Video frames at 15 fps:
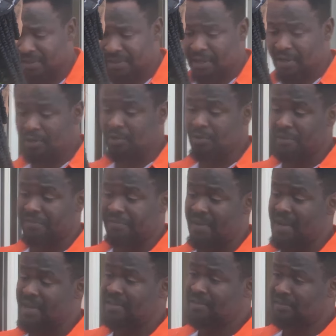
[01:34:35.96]
thank God you're
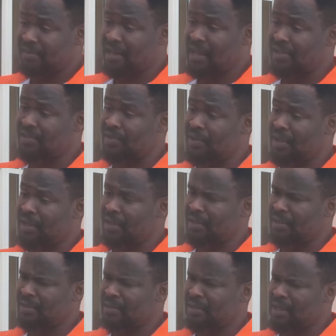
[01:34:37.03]
fine. Relax, okay?
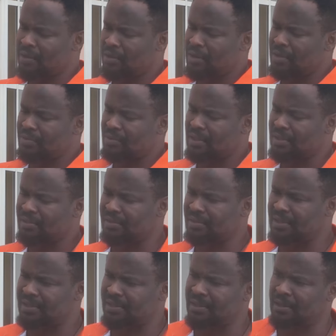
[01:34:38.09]
I know how to handle
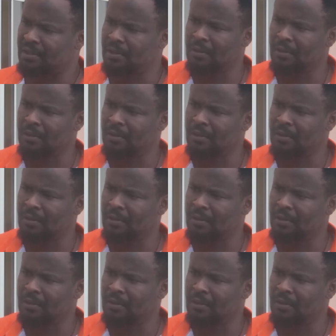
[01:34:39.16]
this.